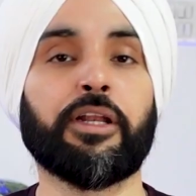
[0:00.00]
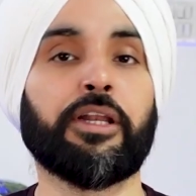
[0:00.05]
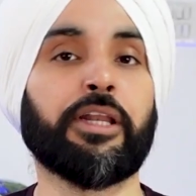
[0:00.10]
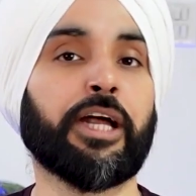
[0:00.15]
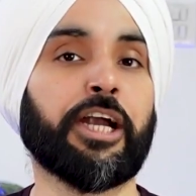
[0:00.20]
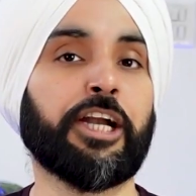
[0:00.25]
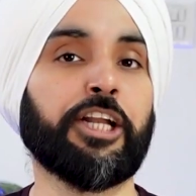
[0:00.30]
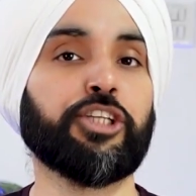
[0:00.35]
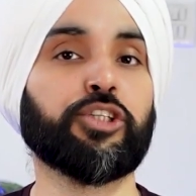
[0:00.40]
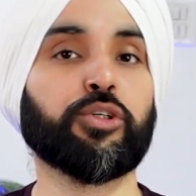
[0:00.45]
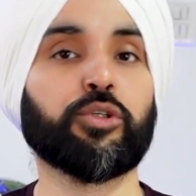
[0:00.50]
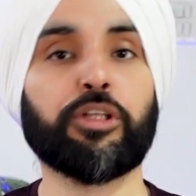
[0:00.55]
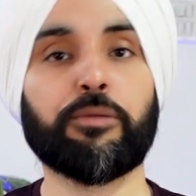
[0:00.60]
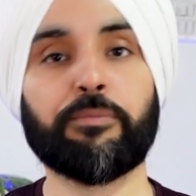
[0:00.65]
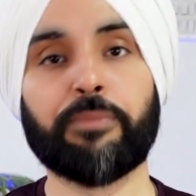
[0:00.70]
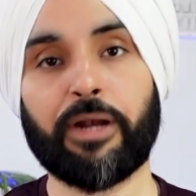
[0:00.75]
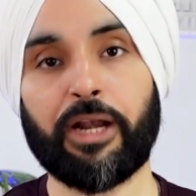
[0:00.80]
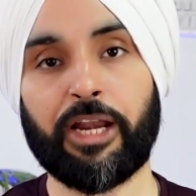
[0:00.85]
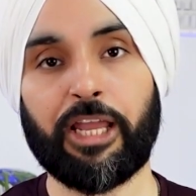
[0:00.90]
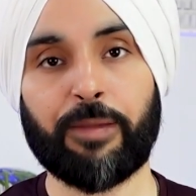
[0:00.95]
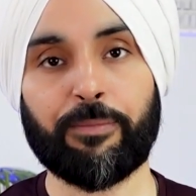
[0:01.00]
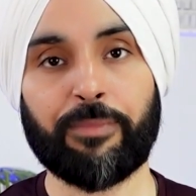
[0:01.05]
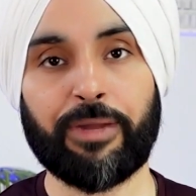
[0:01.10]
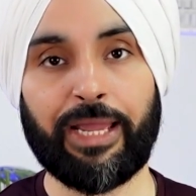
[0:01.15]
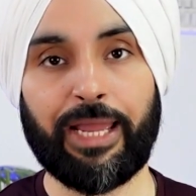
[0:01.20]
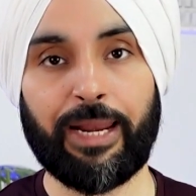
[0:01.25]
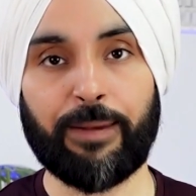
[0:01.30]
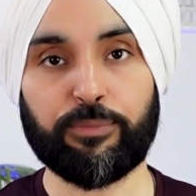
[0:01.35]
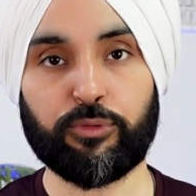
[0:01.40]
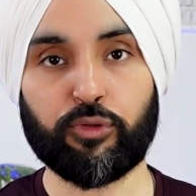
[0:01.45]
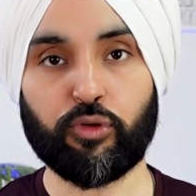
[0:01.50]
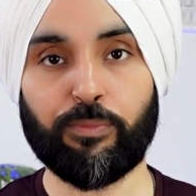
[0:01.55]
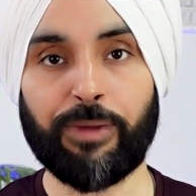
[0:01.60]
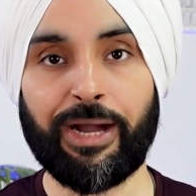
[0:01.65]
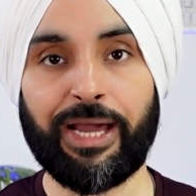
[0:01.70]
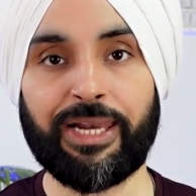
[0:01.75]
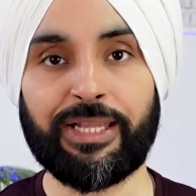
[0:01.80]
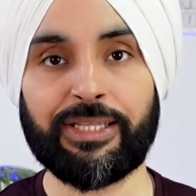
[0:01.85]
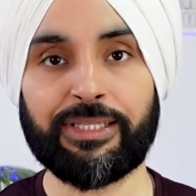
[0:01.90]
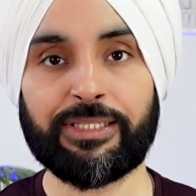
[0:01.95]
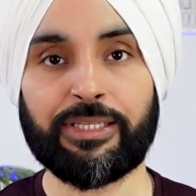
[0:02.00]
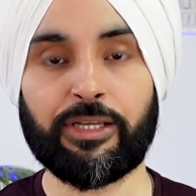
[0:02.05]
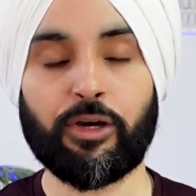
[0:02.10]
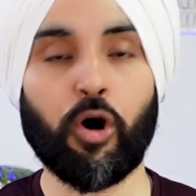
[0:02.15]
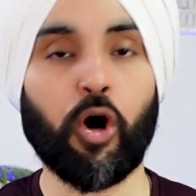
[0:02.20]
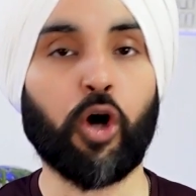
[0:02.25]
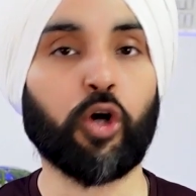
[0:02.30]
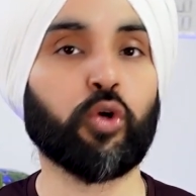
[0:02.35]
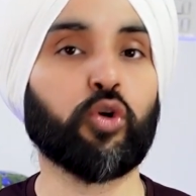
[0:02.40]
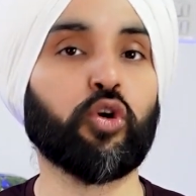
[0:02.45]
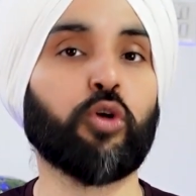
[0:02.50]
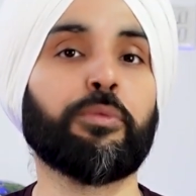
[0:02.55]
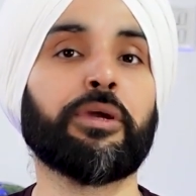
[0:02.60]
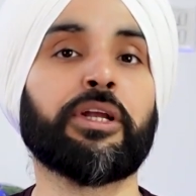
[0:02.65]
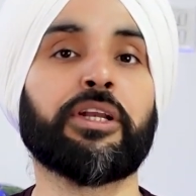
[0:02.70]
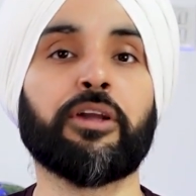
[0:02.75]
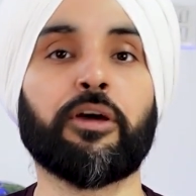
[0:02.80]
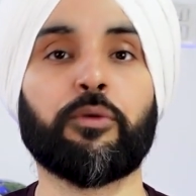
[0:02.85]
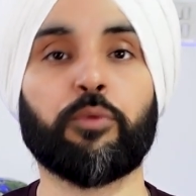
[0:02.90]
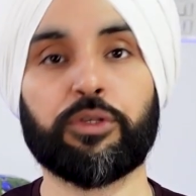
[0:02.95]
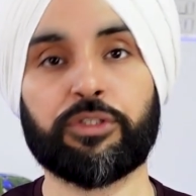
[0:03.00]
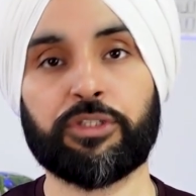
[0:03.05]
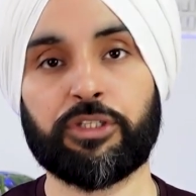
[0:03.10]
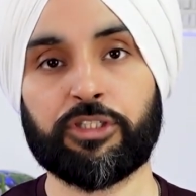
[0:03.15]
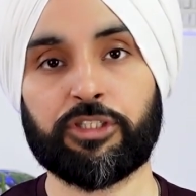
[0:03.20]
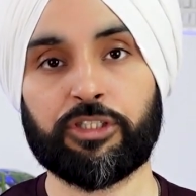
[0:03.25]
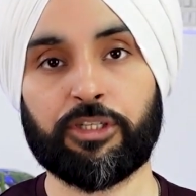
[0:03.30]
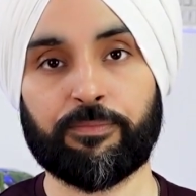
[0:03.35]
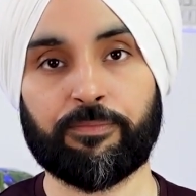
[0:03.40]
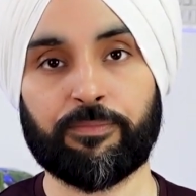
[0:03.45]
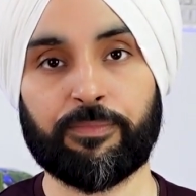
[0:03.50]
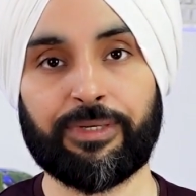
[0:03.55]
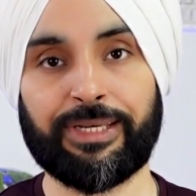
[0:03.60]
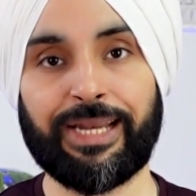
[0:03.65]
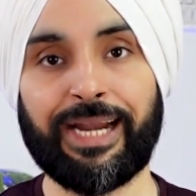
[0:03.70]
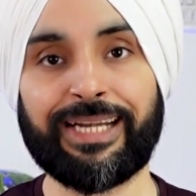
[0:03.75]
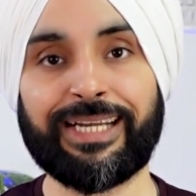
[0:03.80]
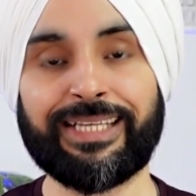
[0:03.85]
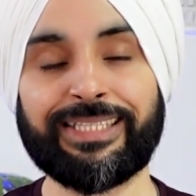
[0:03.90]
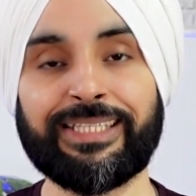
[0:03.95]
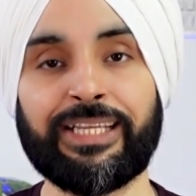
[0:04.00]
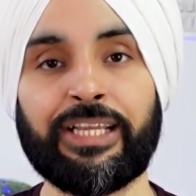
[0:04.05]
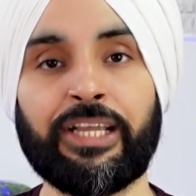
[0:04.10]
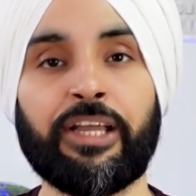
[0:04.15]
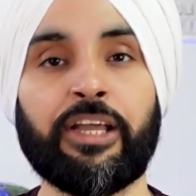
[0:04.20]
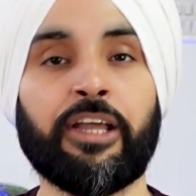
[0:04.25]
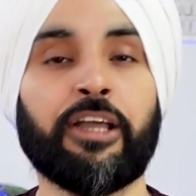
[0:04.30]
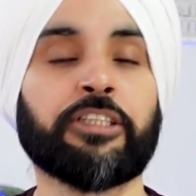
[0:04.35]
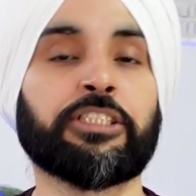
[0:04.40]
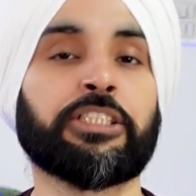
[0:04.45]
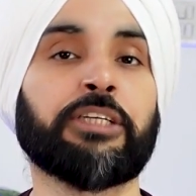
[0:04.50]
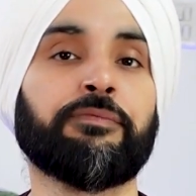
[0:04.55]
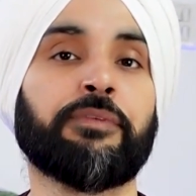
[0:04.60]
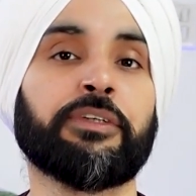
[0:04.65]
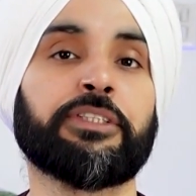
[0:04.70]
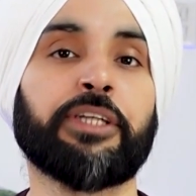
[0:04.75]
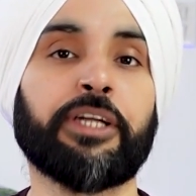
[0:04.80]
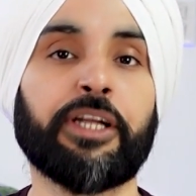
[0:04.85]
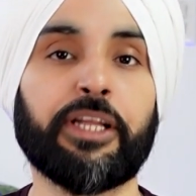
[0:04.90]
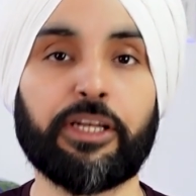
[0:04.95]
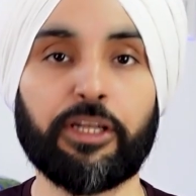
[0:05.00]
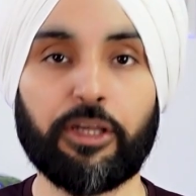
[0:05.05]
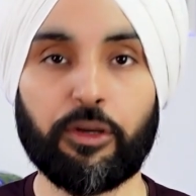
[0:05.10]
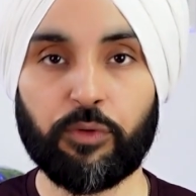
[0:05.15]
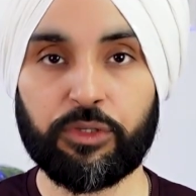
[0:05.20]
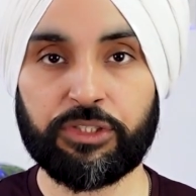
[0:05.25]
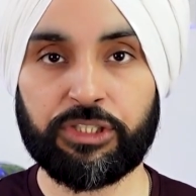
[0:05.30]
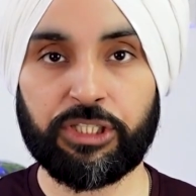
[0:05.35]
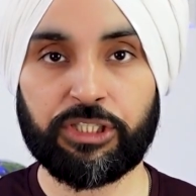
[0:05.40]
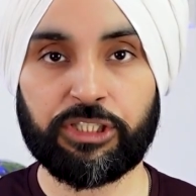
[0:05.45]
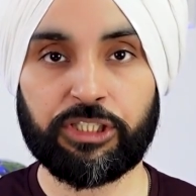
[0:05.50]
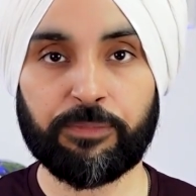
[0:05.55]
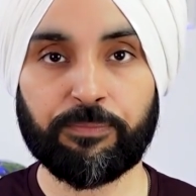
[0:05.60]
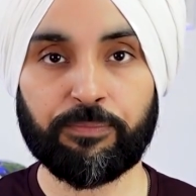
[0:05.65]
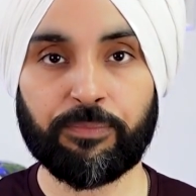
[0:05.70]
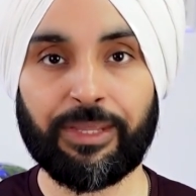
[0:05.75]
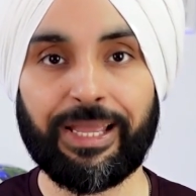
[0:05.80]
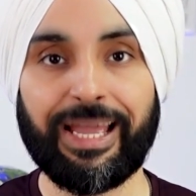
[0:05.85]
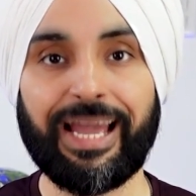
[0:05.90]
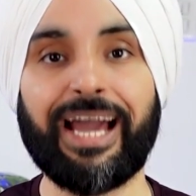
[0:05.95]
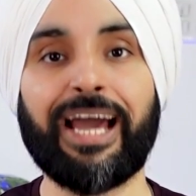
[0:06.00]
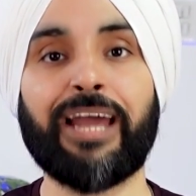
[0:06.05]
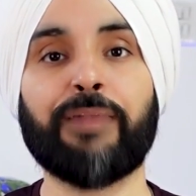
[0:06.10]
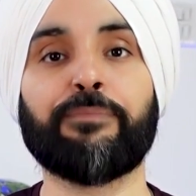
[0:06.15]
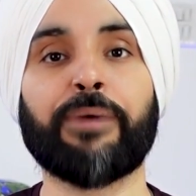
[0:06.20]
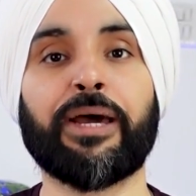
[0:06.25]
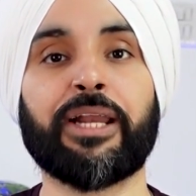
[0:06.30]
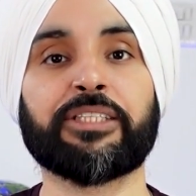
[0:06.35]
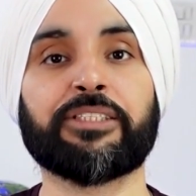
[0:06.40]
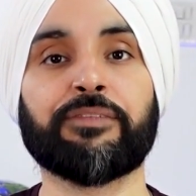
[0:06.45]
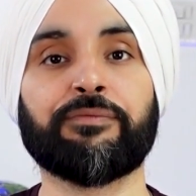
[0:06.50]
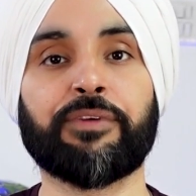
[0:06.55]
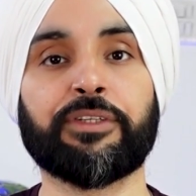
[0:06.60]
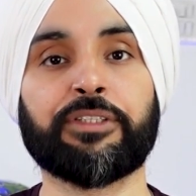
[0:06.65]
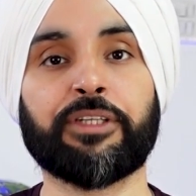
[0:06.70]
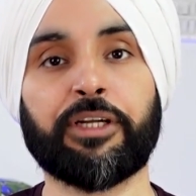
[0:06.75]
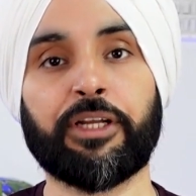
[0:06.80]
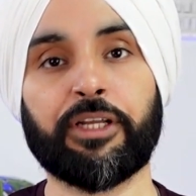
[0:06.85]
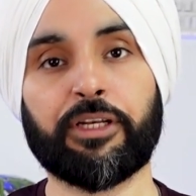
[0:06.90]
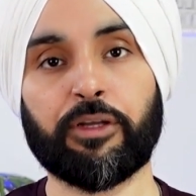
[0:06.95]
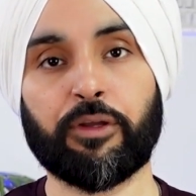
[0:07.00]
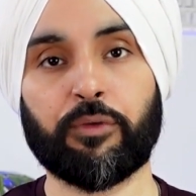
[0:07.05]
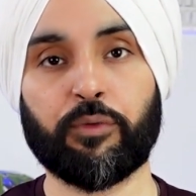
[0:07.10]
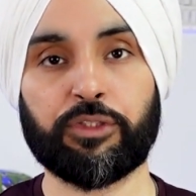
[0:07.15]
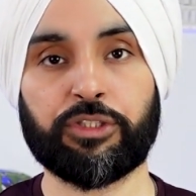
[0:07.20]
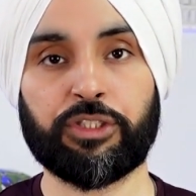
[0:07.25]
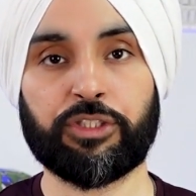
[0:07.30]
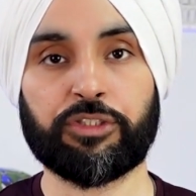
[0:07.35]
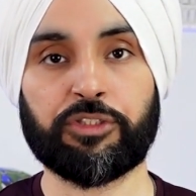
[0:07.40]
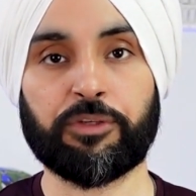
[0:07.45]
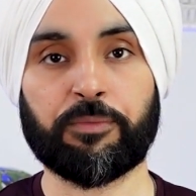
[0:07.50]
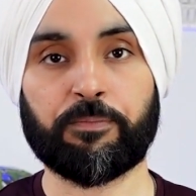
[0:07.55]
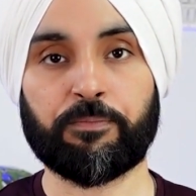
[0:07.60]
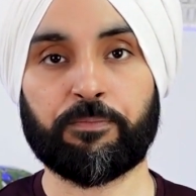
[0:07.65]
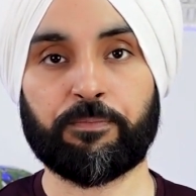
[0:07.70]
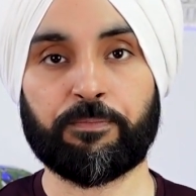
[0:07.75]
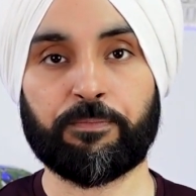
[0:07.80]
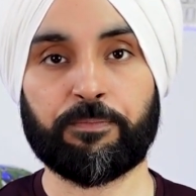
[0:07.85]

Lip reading: Nadi Shodhana Pranayama helps to balance autonomic nervous system, that is sympathetic nervous system and parasympathetic nervous system.